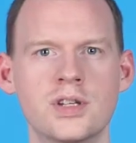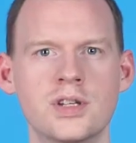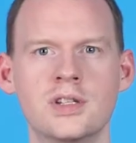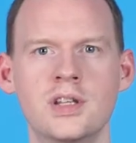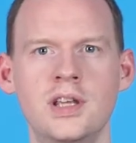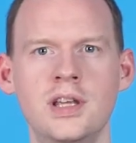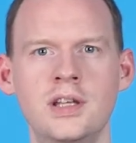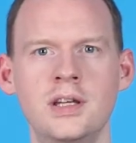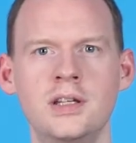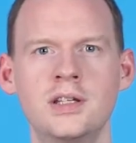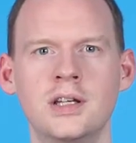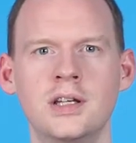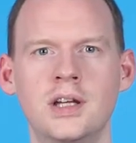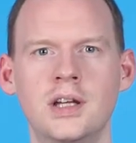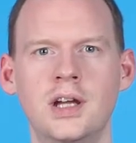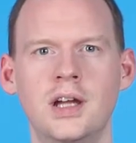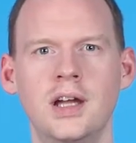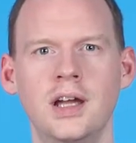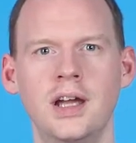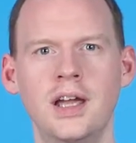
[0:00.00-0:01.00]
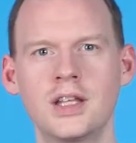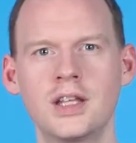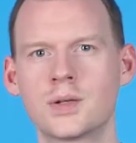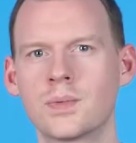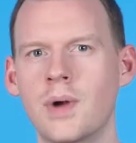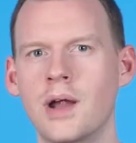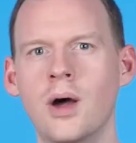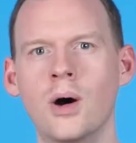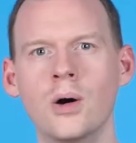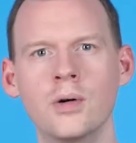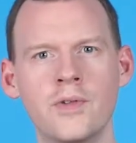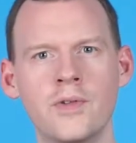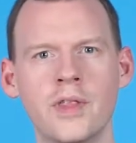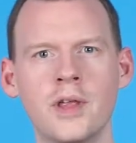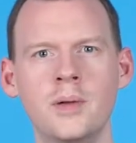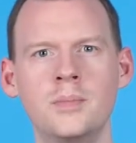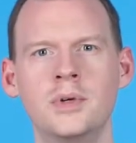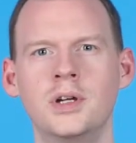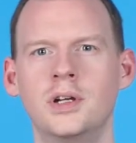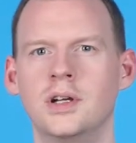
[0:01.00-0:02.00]
as needed, iterate over
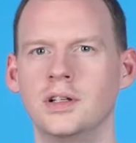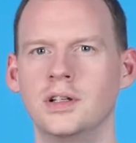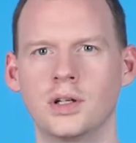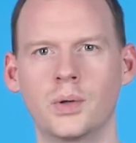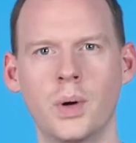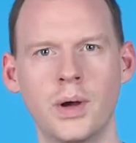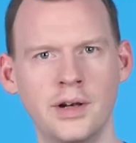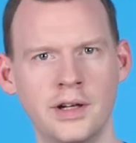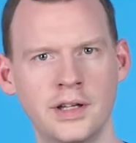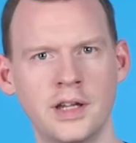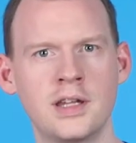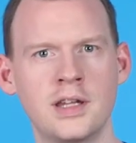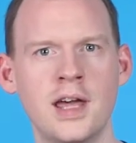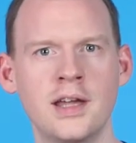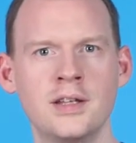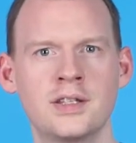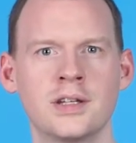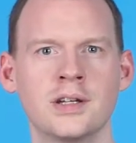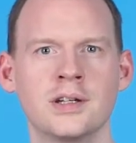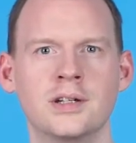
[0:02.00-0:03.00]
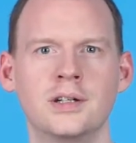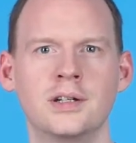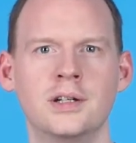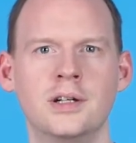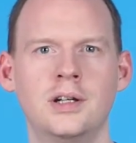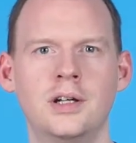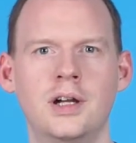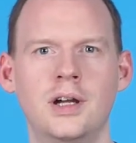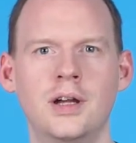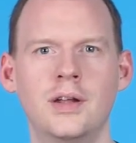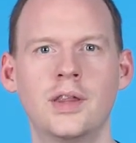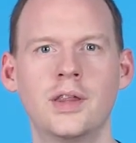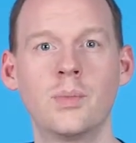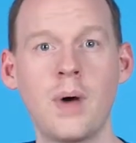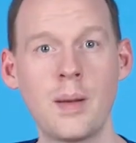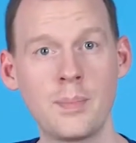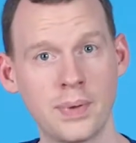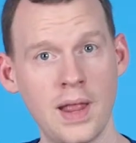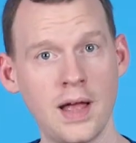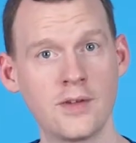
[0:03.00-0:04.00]
them, and query the data. The
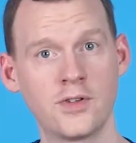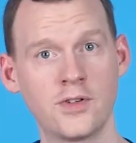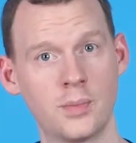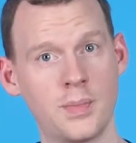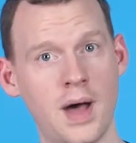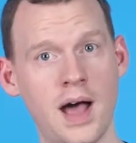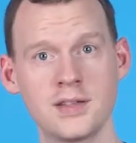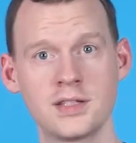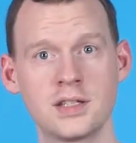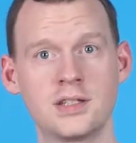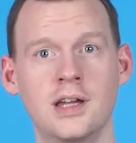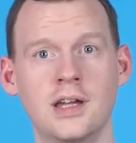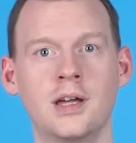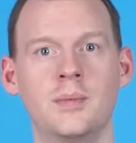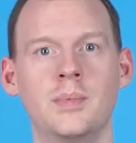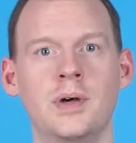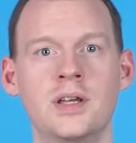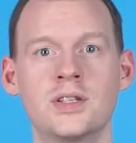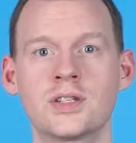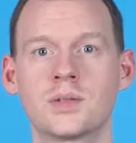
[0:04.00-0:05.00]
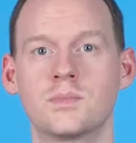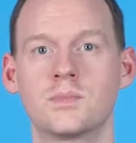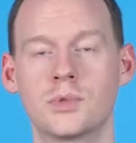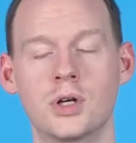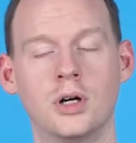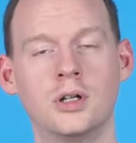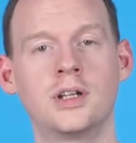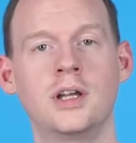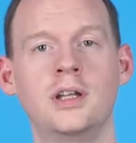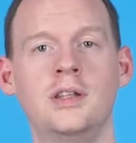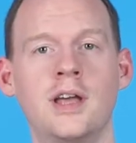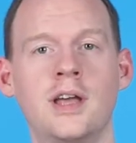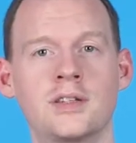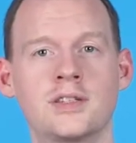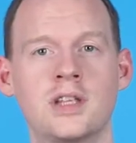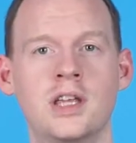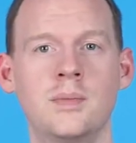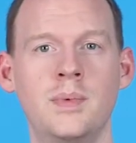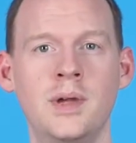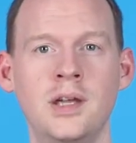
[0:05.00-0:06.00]
web platform has a database called
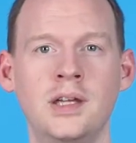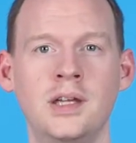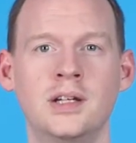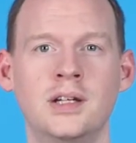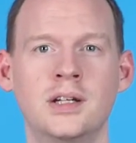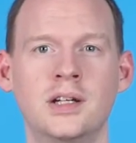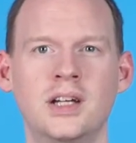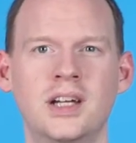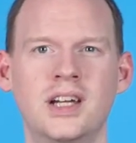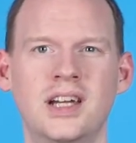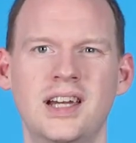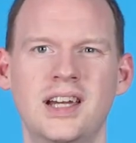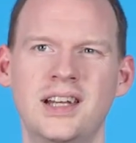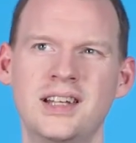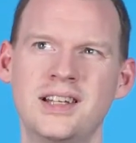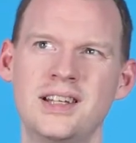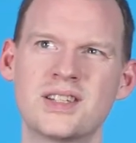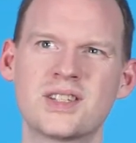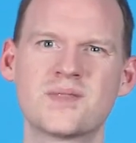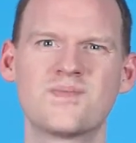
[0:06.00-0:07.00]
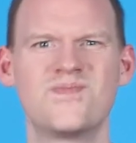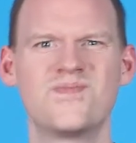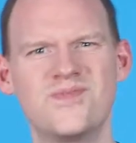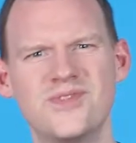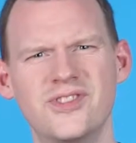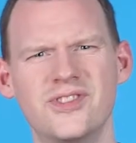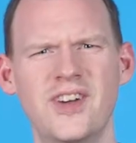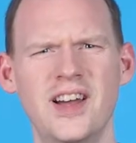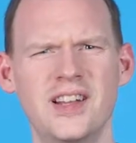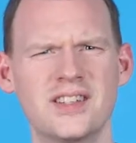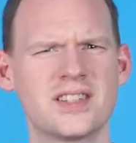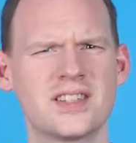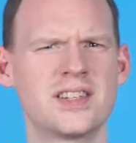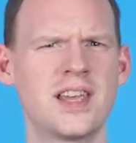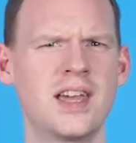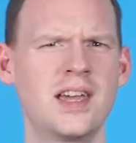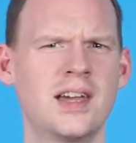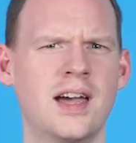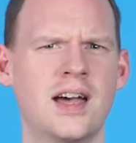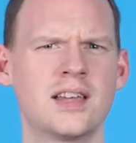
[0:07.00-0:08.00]
IndexedDB, and it's fair to
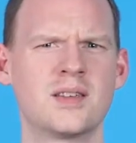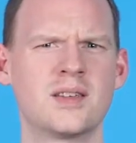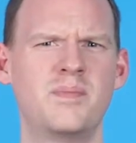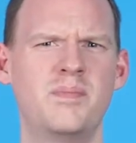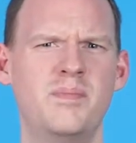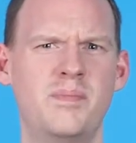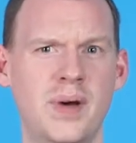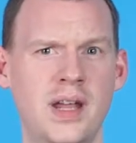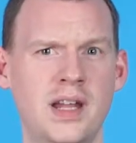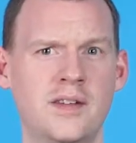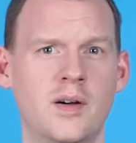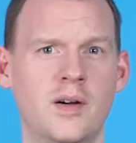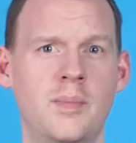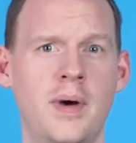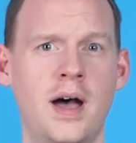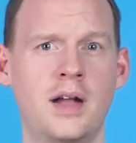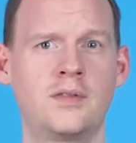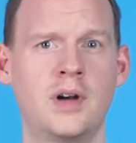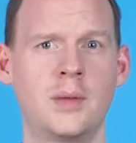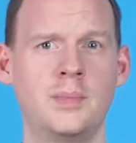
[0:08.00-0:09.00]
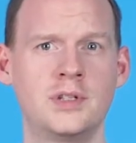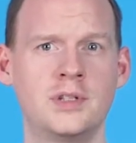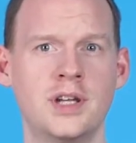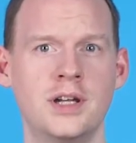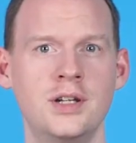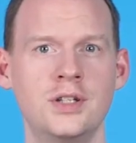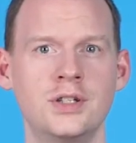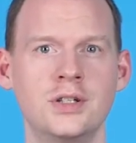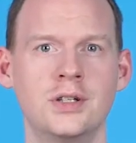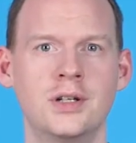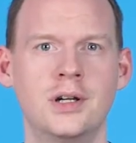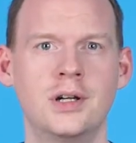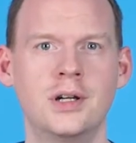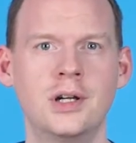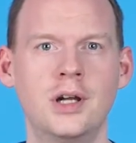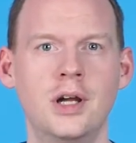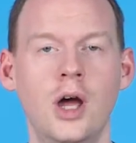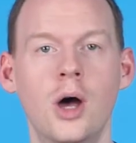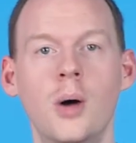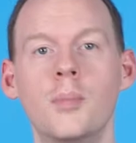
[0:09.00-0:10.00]
say it has a bit of a bad reputation,
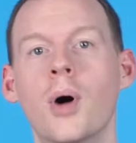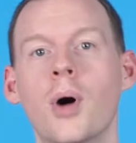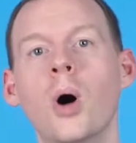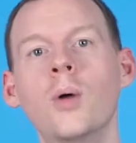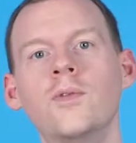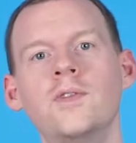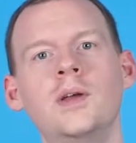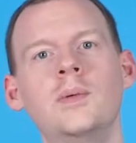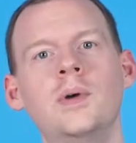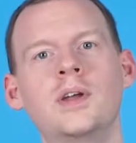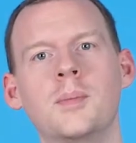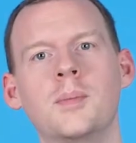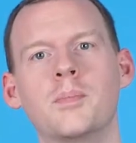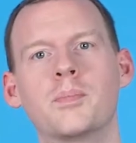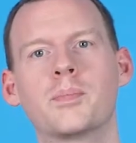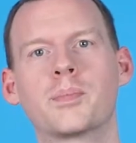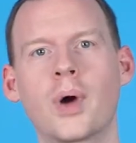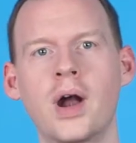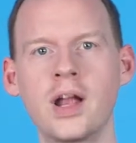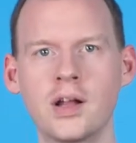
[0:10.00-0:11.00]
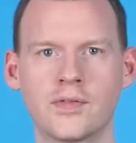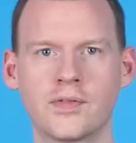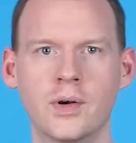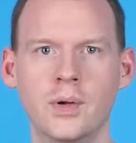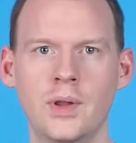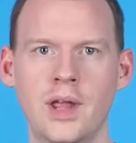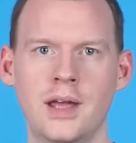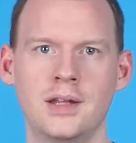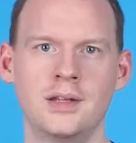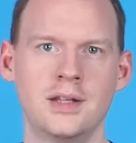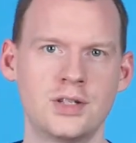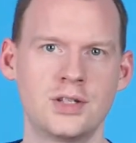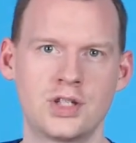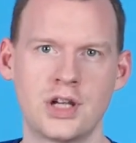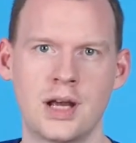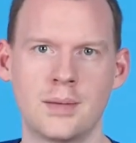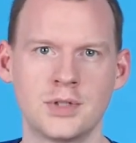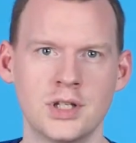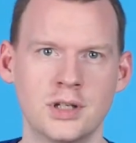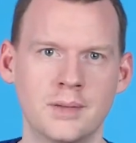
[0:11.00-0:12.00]
but hopefully we can break through that in this
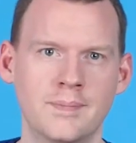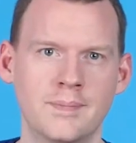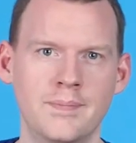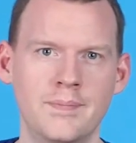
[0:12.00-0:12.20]
chapter.